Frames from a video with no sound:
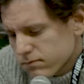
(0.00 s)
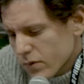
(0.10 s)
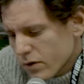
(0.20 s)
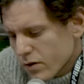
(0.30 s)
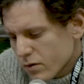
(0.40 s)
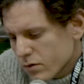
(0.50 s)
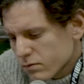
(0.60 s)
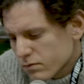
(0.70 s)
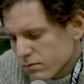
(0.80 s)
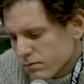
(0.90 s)
you know,
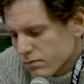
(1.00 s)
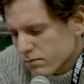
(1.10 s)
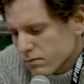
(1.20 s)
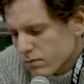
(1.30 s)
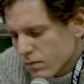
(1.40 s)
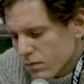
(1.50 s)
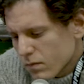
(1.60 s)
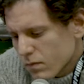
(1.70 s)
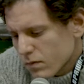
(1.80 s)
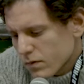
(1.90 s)

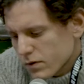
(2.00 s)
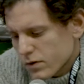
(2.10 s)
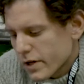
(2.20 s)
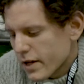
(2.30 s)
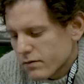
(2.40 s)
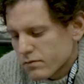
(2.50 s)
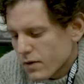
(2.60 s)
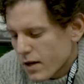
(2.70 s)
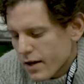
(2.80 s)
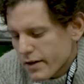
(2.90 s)
sorry,
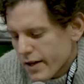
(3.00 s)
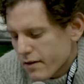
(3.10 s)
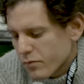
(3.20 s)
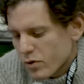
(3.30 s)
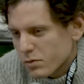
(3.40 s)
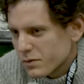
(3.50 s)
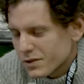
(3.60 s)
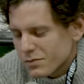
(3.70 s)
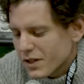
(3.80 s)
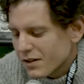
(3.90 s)
I have problems
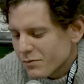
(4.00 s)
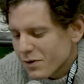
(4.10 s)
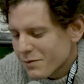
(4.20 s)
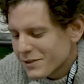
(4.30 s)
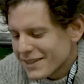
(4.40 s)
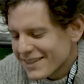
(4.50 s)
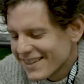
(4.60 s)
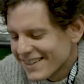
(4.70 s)
speaking in public.